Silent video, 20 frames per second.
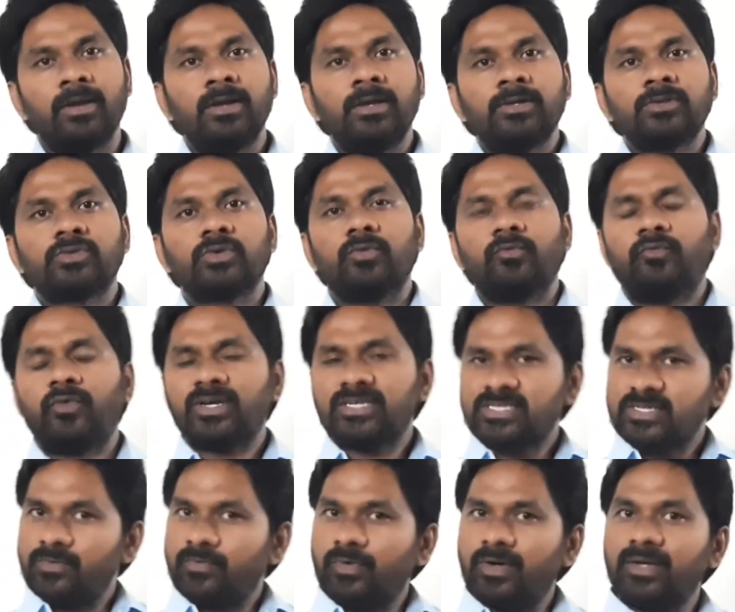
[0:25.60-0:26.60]
So,
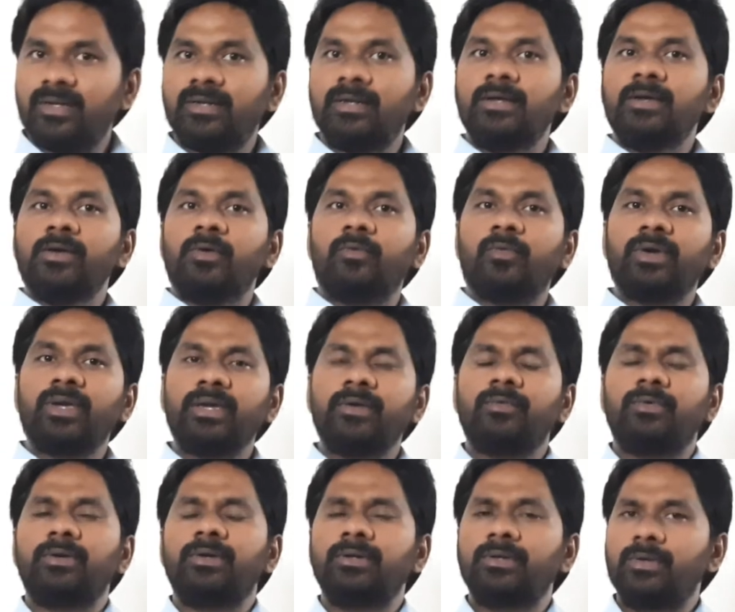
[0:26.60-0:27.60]
first of all, we
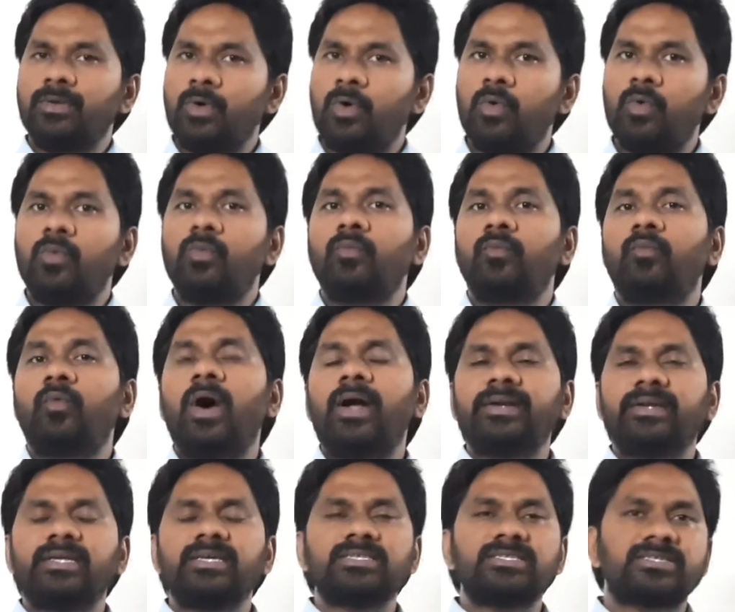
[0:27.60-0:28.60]
will know
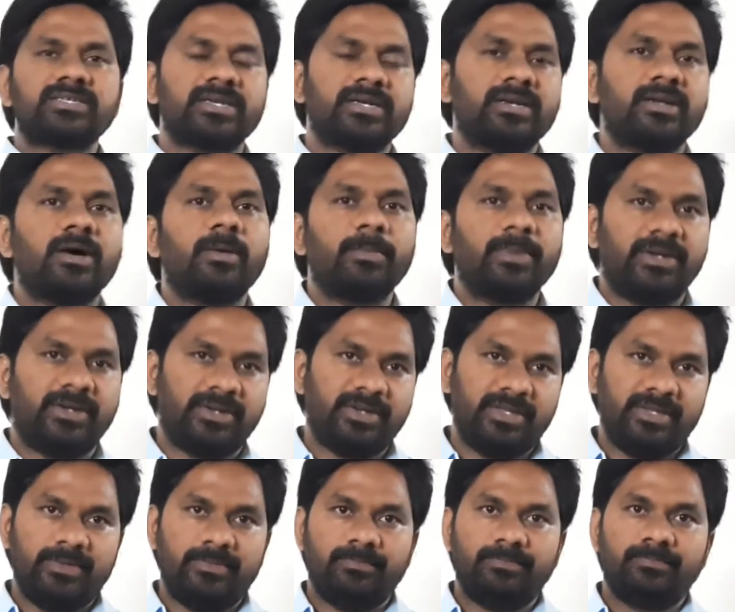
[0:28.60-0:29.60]
what is
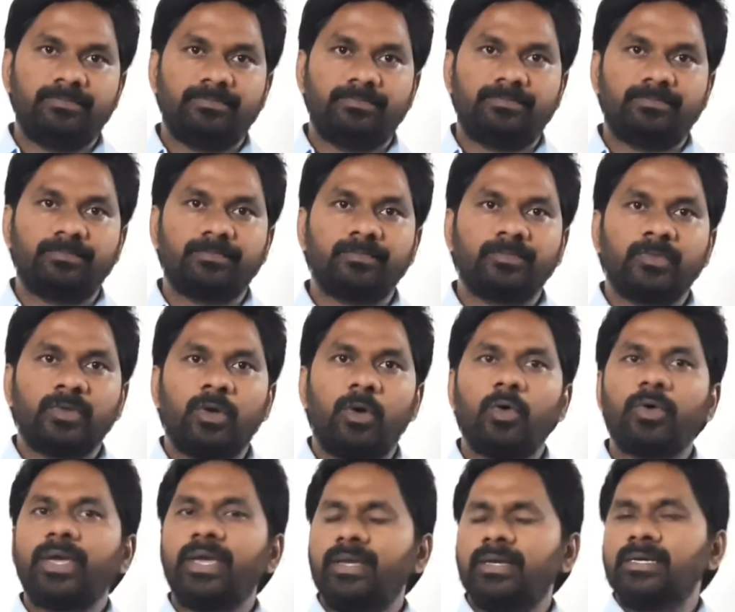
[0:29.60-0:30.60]
trigonometry.
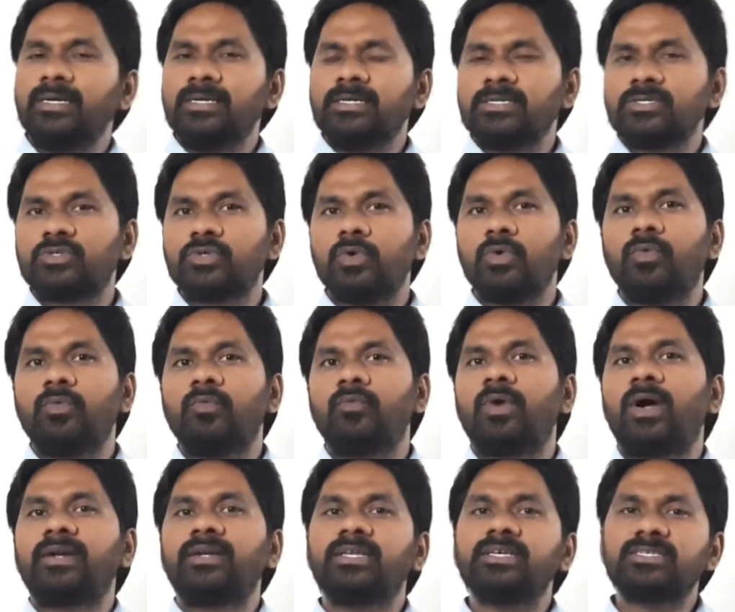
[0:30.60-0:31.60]
Okay, so
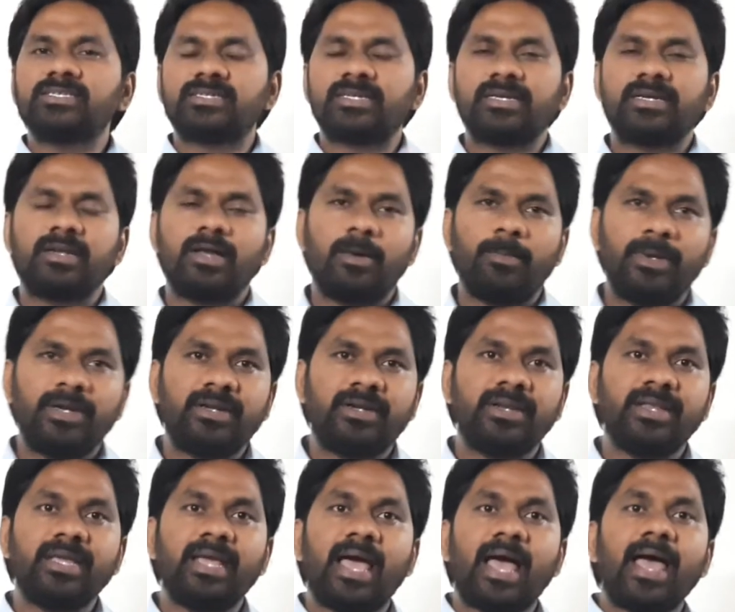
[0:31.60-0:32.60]
what is
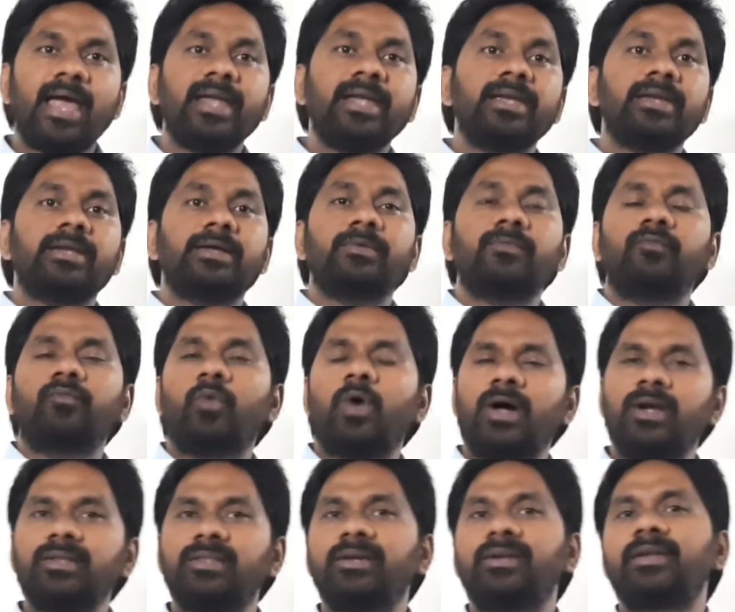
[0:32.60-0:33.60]
trigonometry and
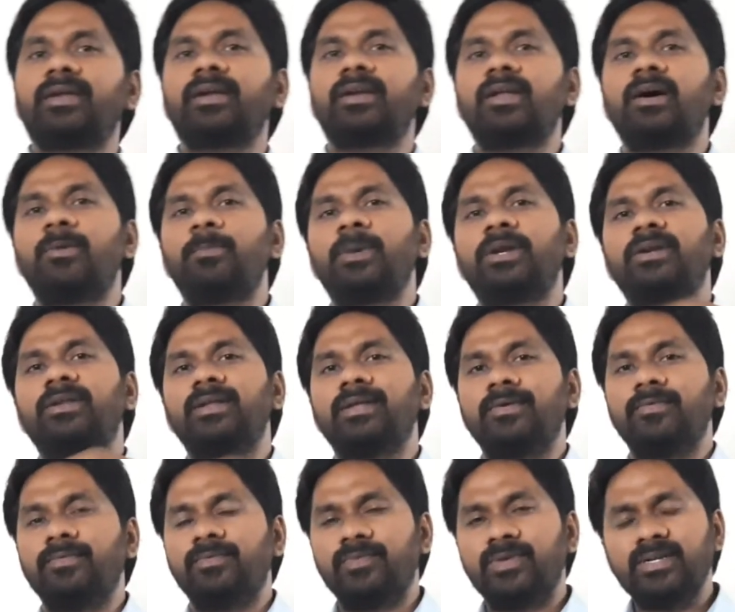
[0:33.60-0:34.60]
what the
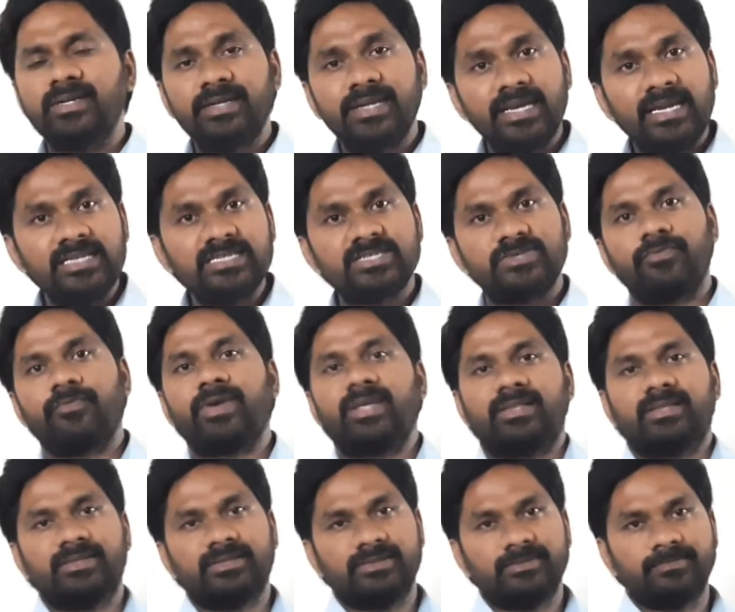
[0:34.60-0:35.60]
trigonometry will deals
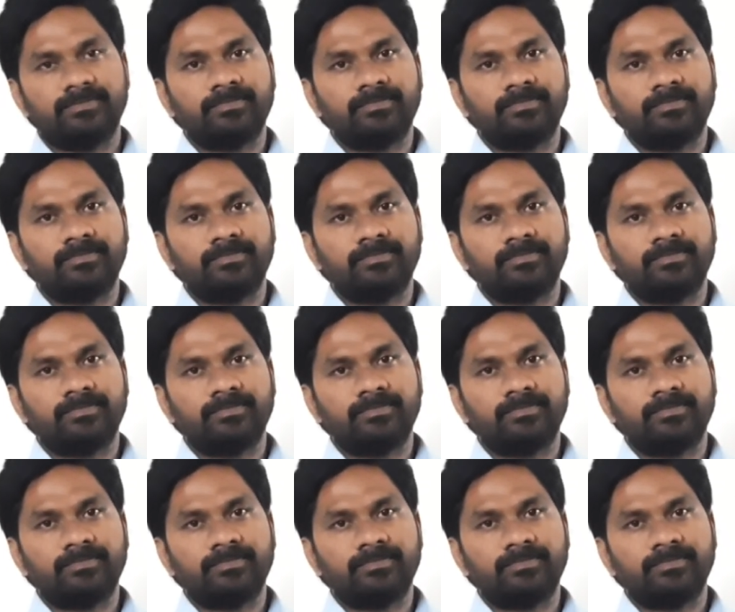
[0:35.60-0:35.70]
with?